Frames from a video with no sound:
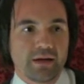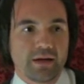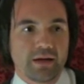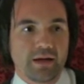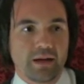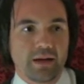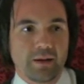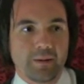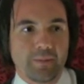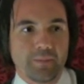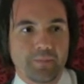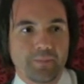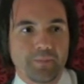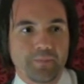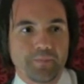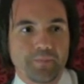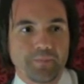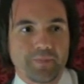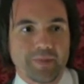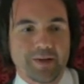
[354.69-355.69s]

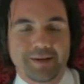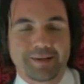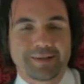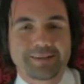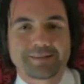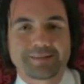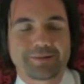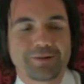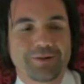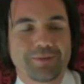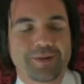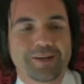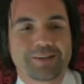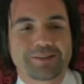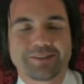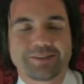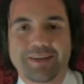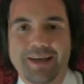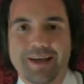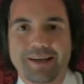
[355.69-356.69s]
um, and I guess going back
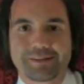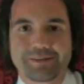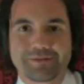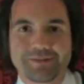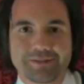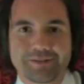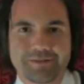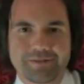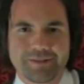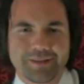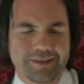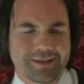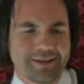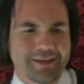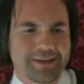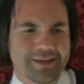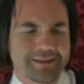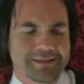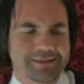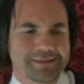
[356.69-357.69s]
to the activism thing
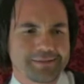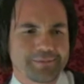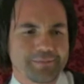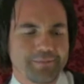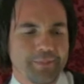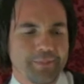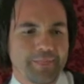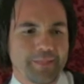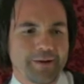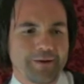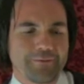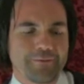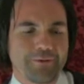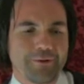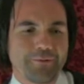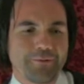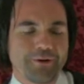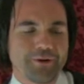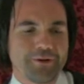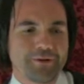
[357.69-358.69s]
again is you know if
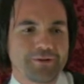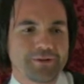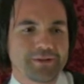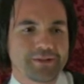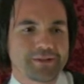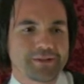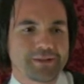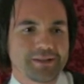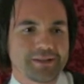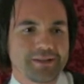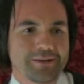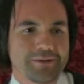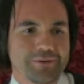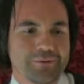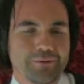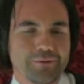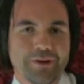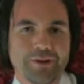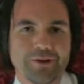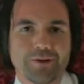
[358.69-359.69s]
all we do is uh,
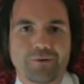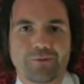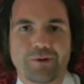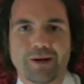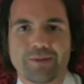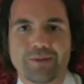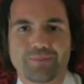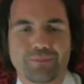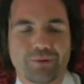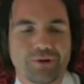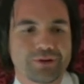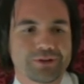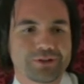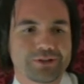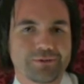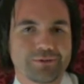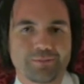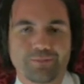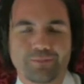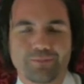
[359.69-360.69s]
read or write books
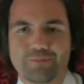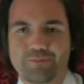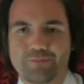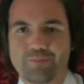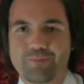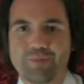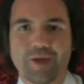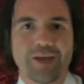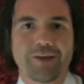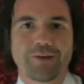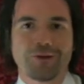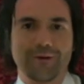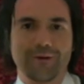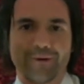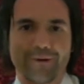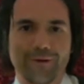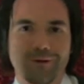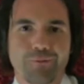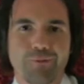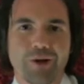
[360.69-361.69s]
and make
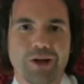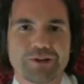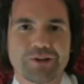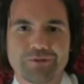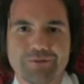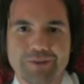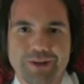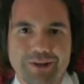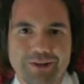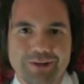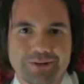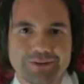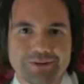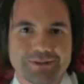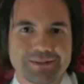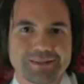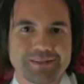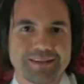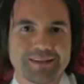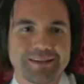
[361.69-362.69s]
or watch
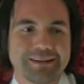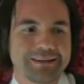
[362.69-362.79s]
videos,